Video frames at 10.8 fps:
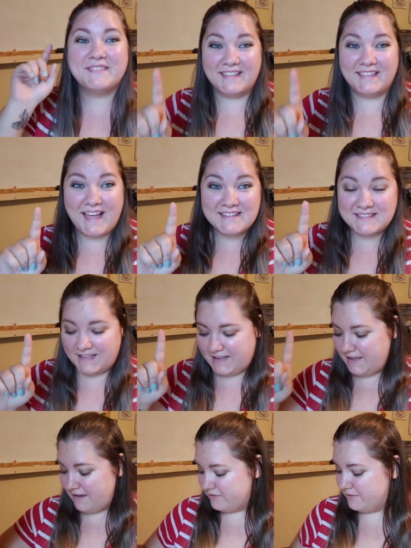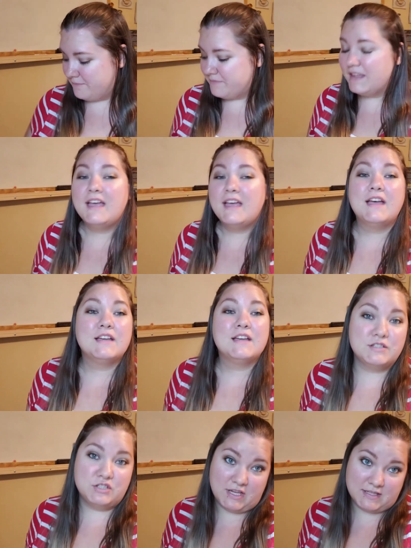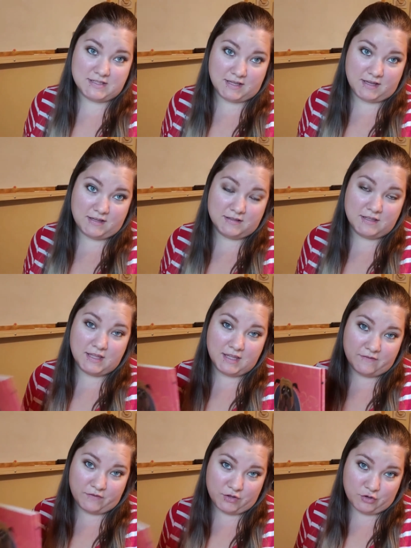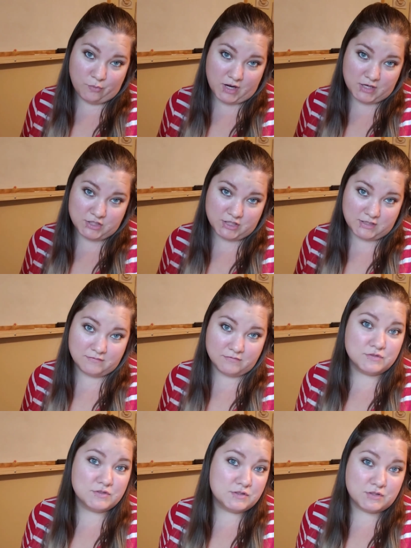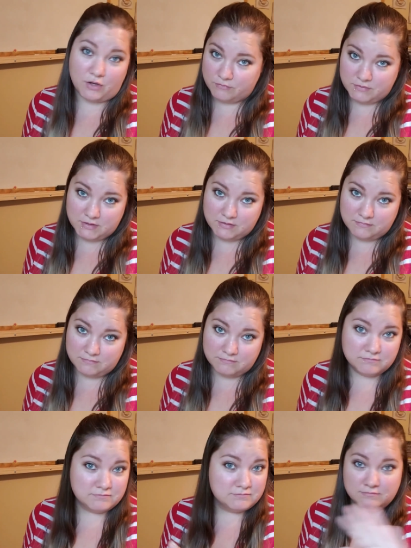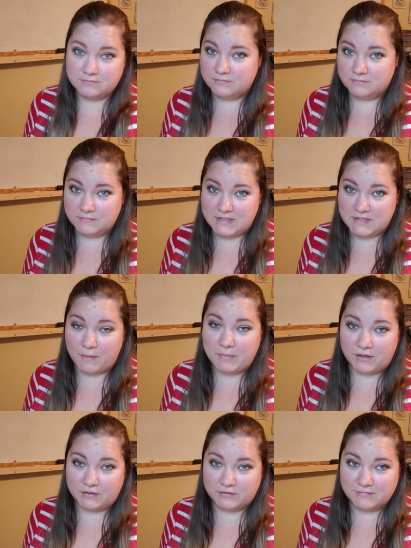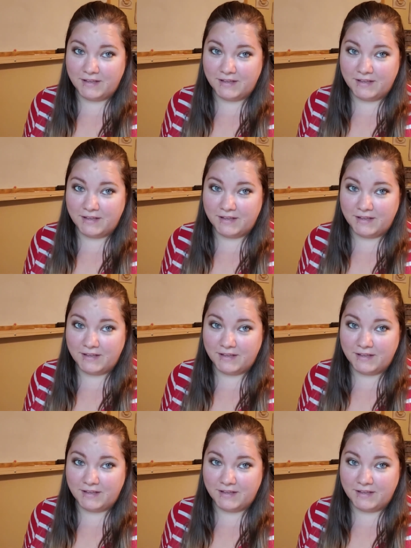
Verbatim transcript: the last thing I have. Jessica, if you're watching, don't. Stop here.